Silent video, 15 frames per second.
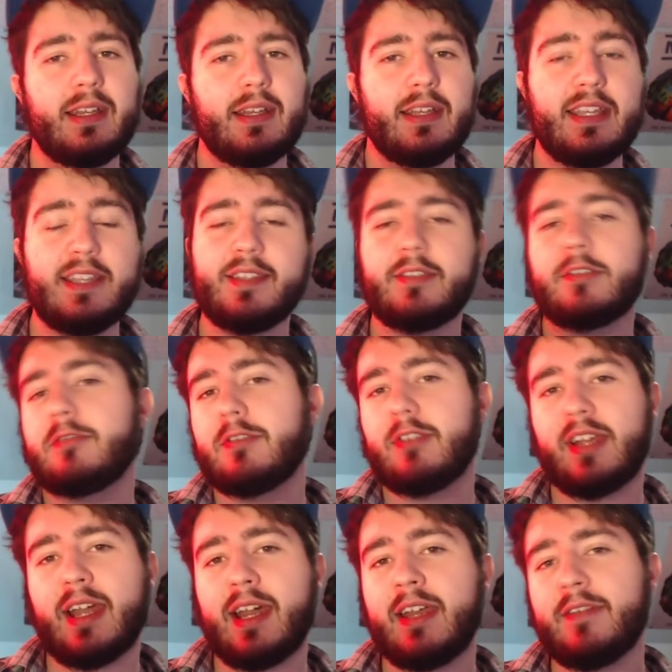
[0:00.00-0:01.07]
He's a cool
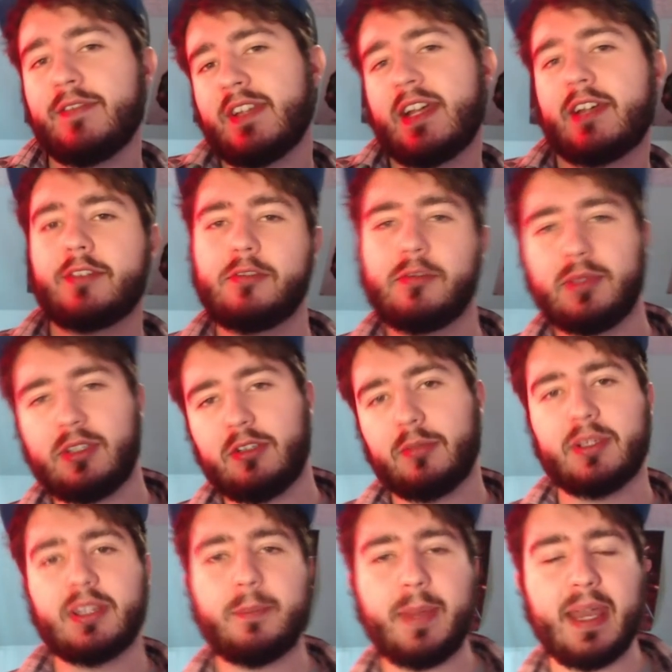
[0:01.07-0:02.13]
guy. I've talked to him a little bit
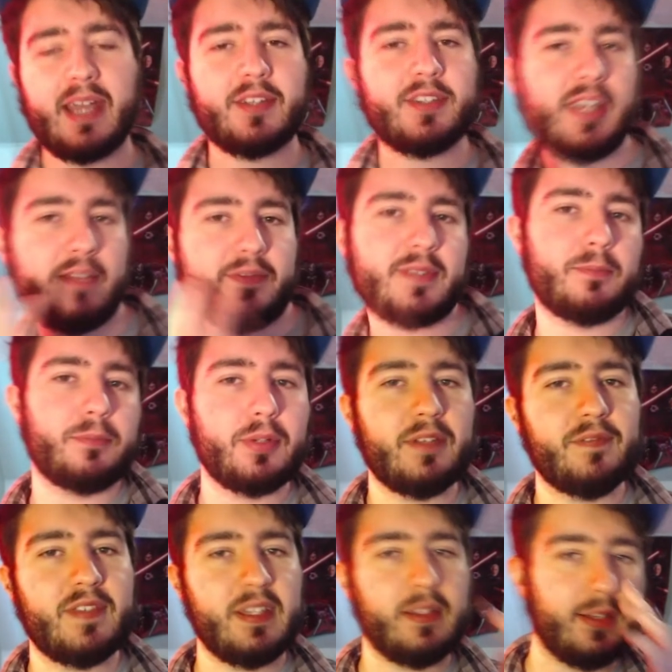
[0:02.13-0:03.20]
in the past, have some
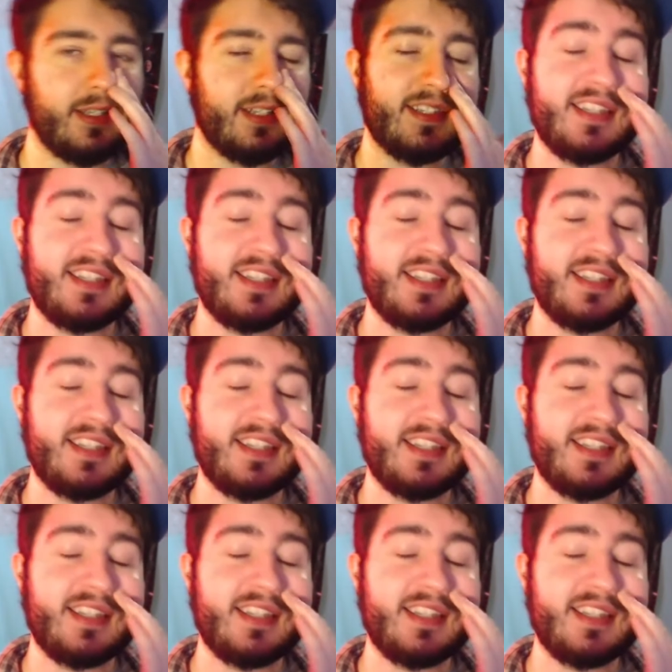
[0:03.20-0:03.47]
brief dealings.